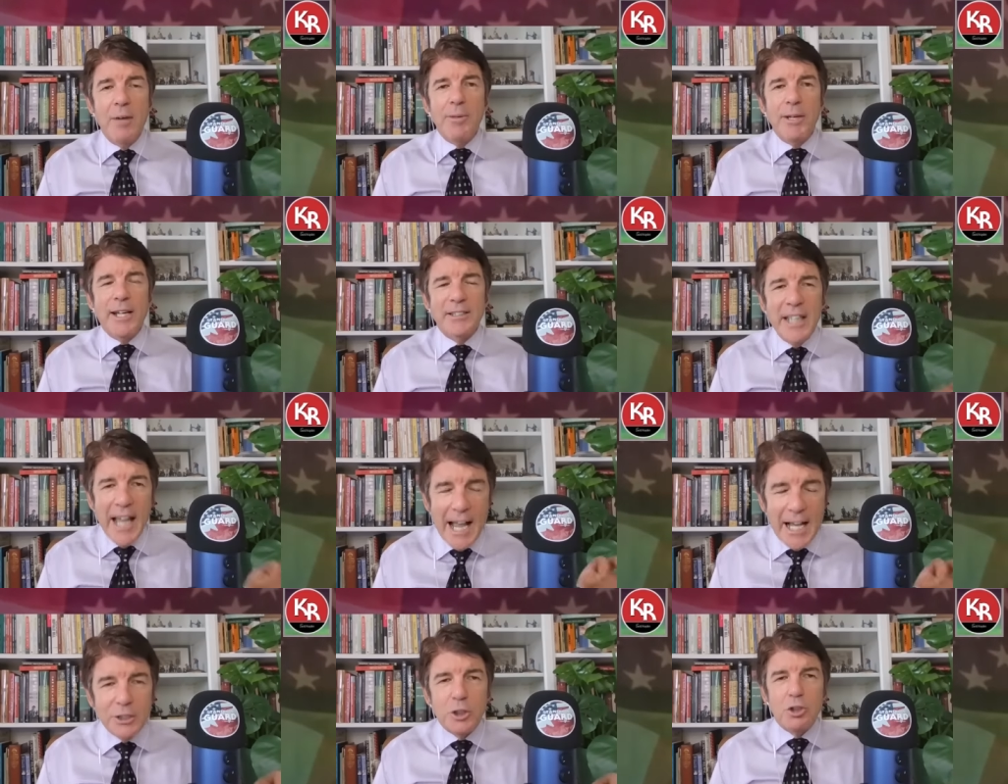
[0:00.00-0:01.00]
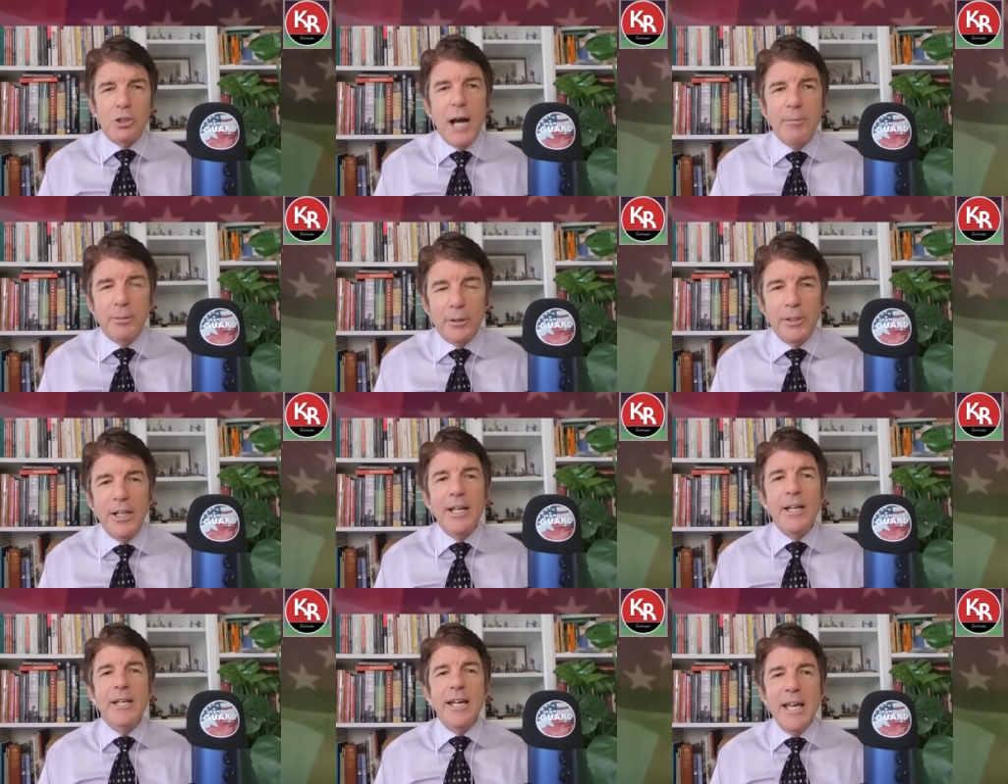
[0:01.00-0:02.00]
because he has trouble
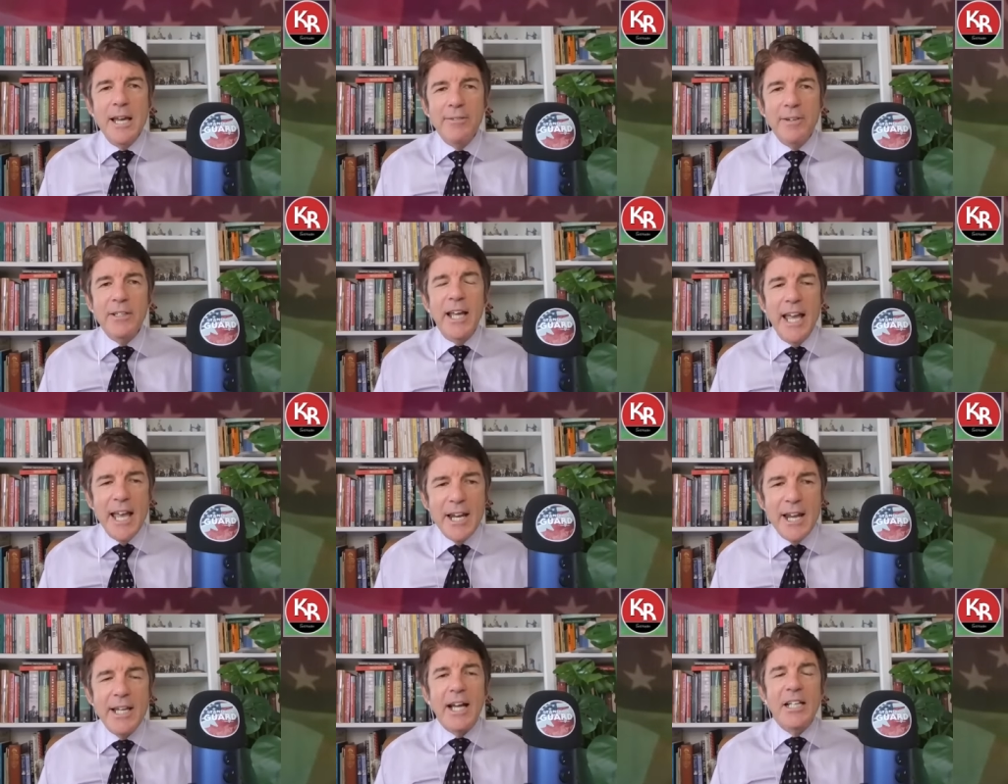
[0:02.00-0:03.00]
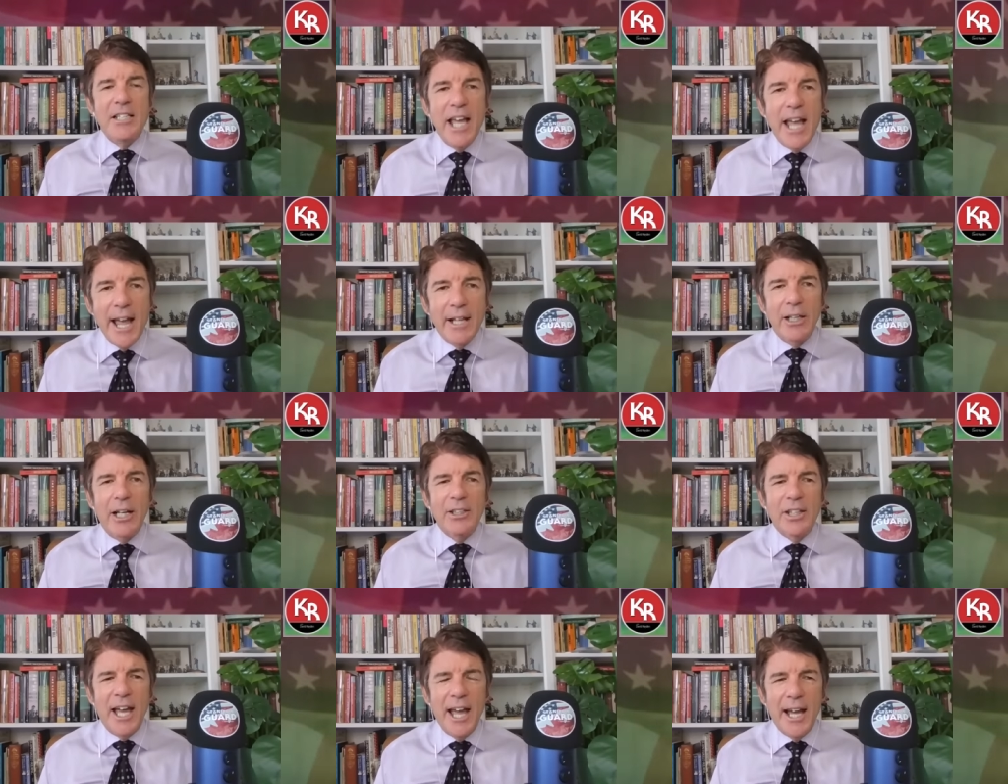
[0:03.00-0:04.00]
even hitting a nail on
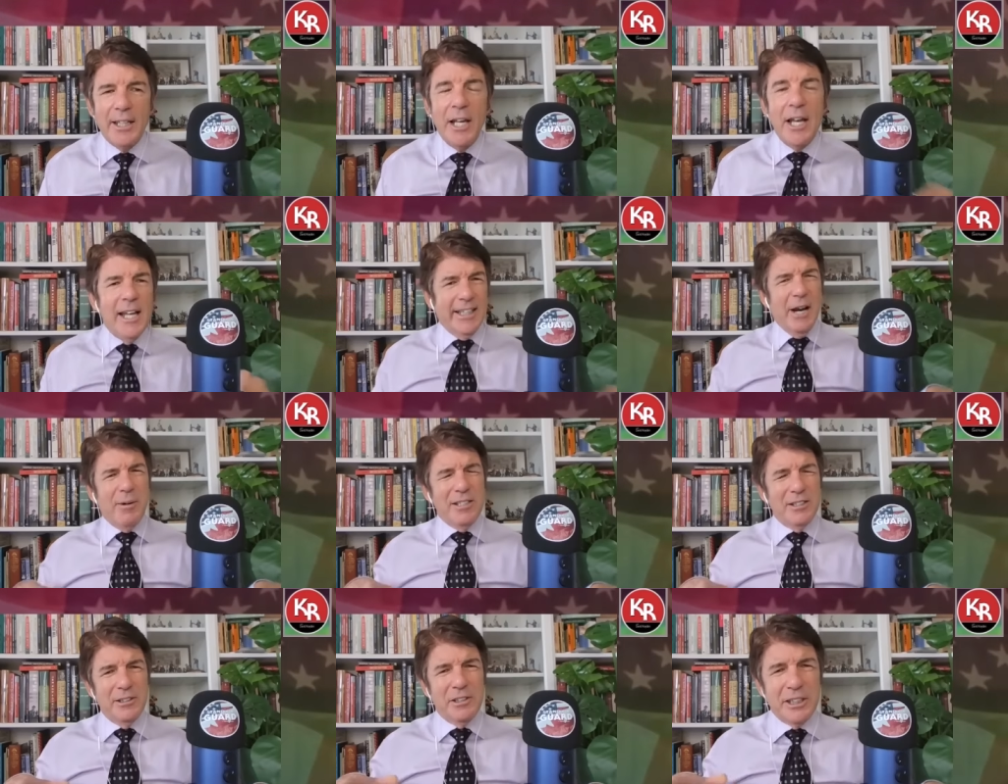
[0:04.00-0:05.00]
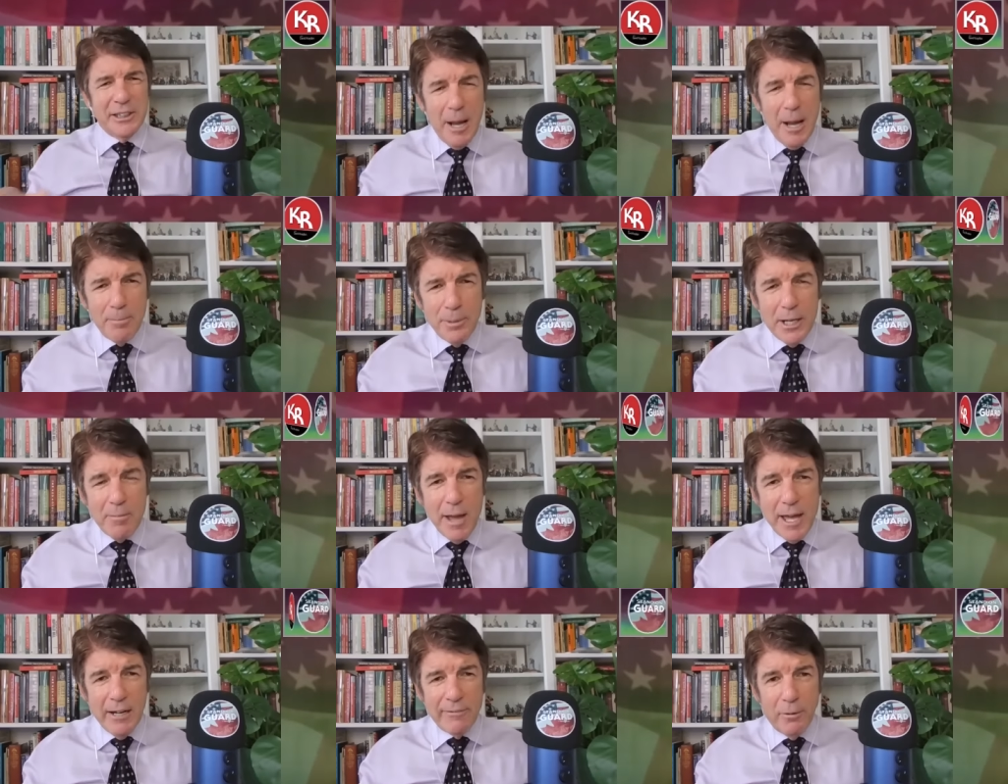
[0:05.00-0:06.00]
the head. Now, is there something
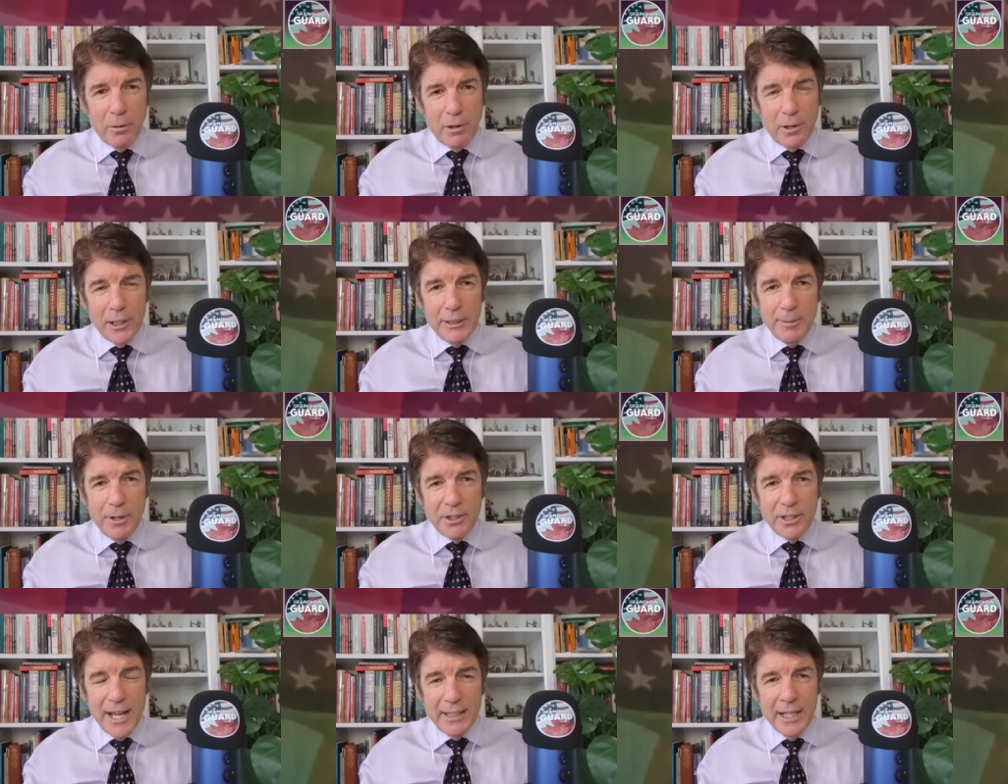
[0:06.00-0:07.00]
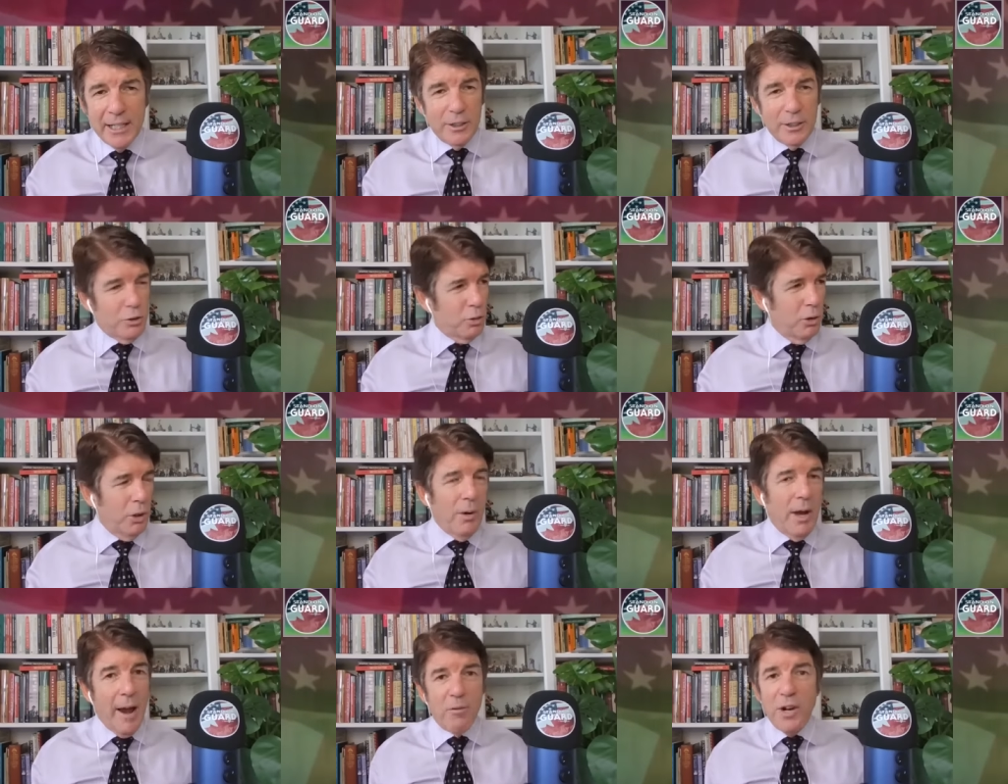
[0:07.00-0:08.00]
metaphorical about that? Does Trudeau
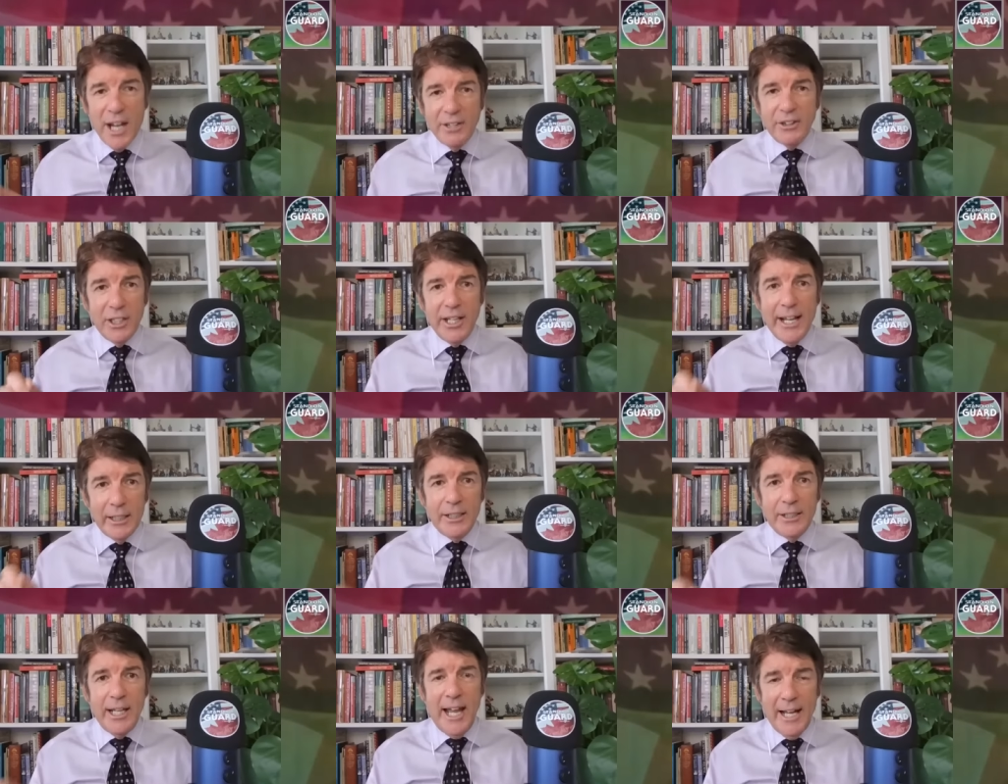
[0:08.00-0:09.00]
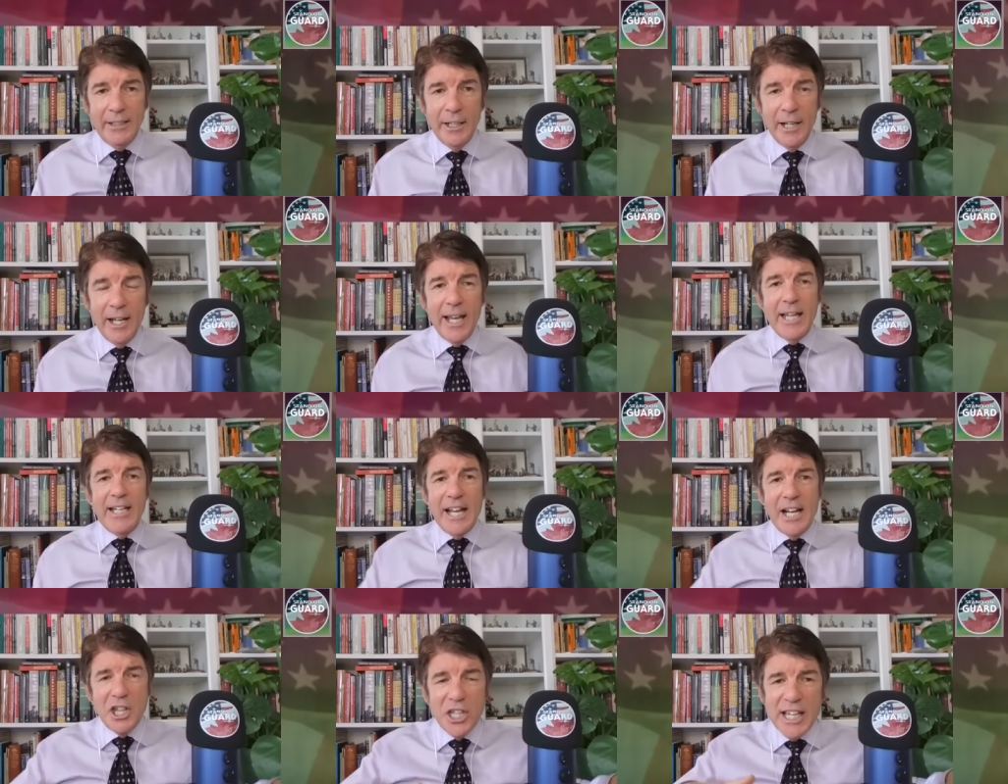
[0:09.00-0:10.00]
ever hit the nail on the head in
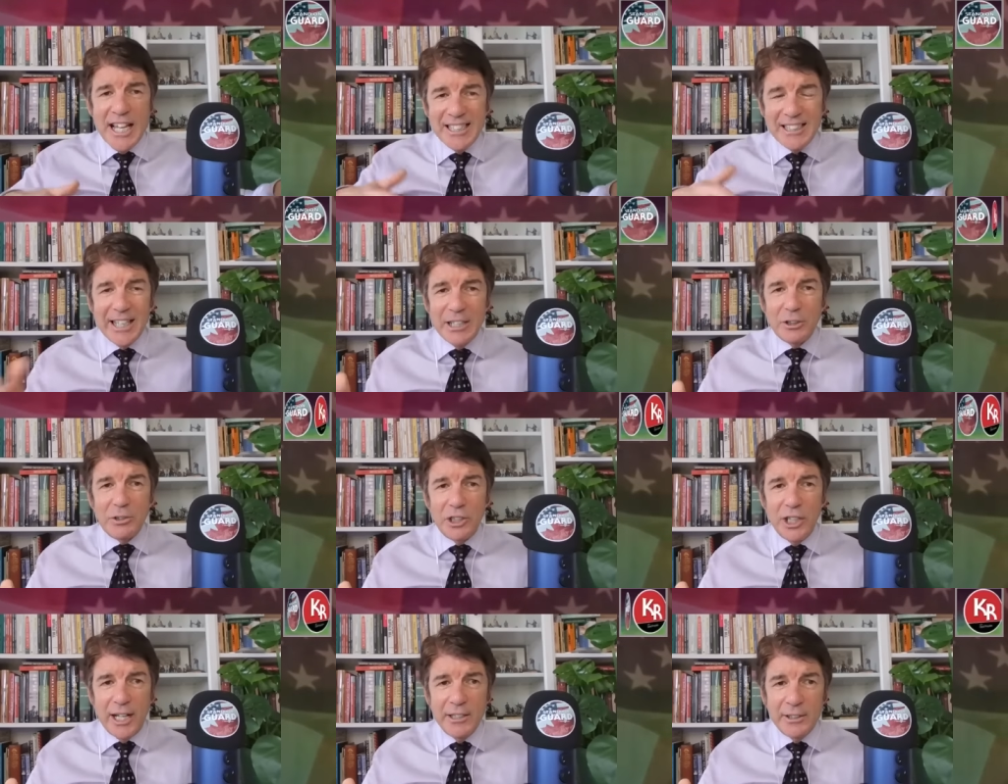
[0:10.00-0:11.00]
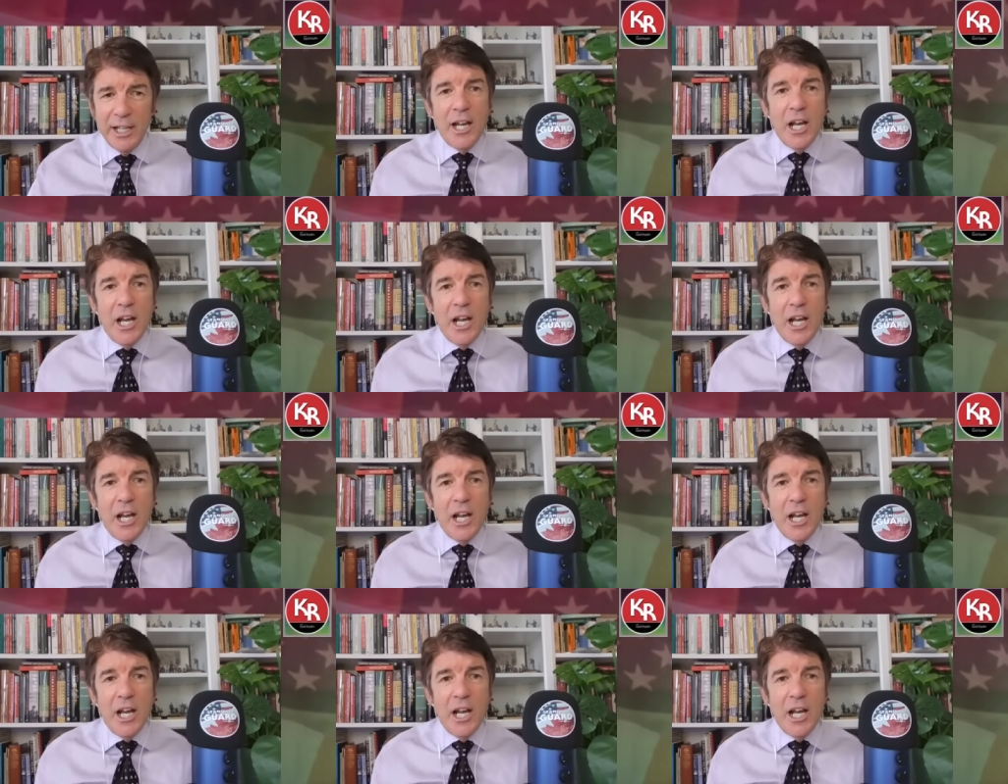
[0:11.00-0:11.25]
anything he says or does?